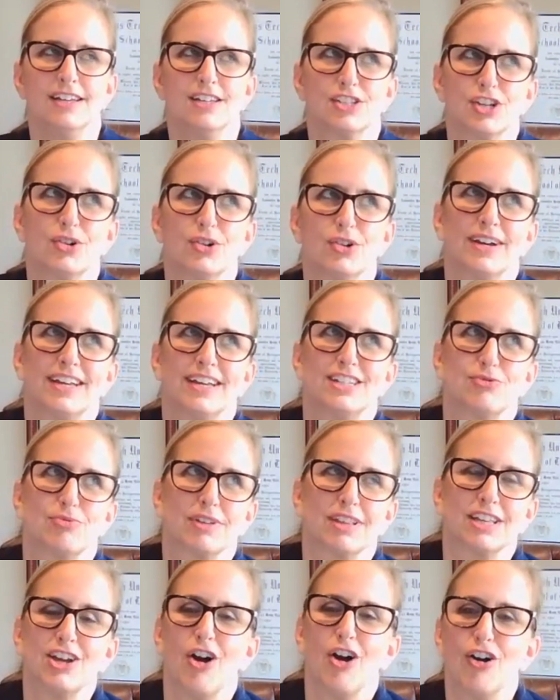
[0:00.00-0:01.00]
So it's
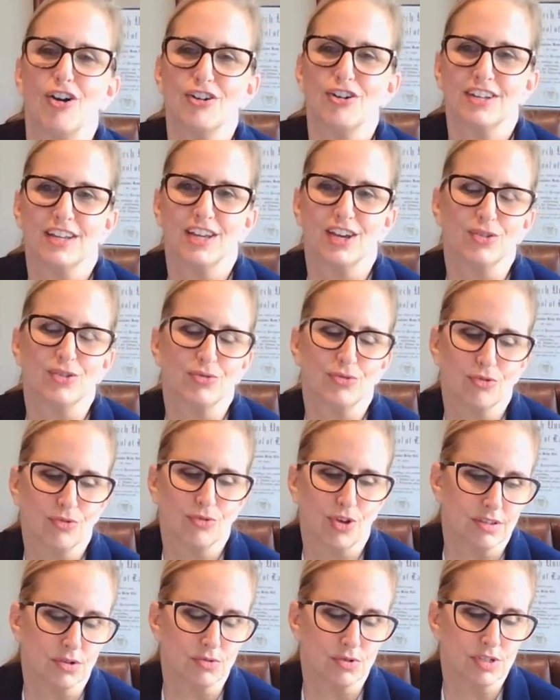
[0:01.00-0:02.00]
really hard to get
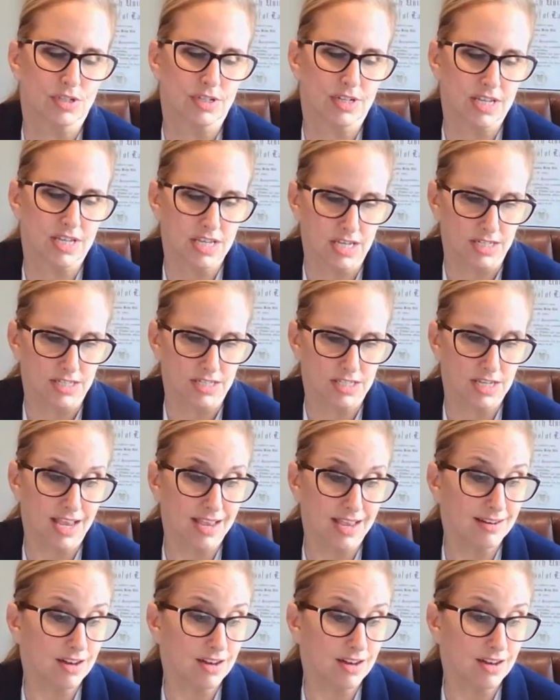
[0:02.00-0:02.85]
through those hits.